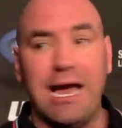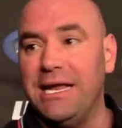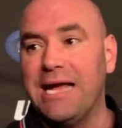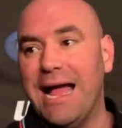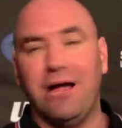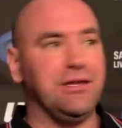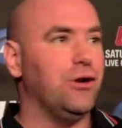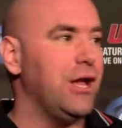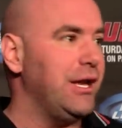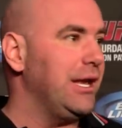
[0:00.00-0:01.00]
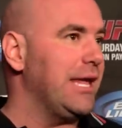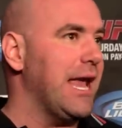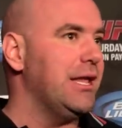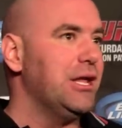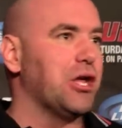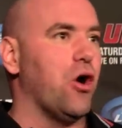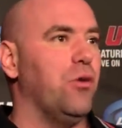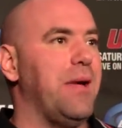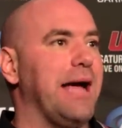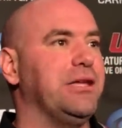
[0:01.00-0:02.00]
Any guy out there. And then again,
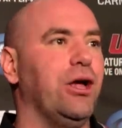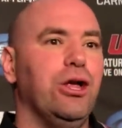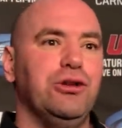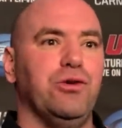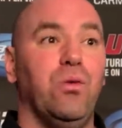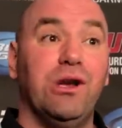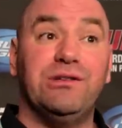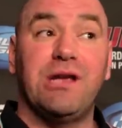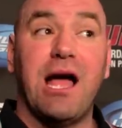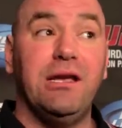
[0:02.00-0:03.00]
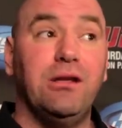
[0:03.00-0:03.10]
going back to, so what does a guy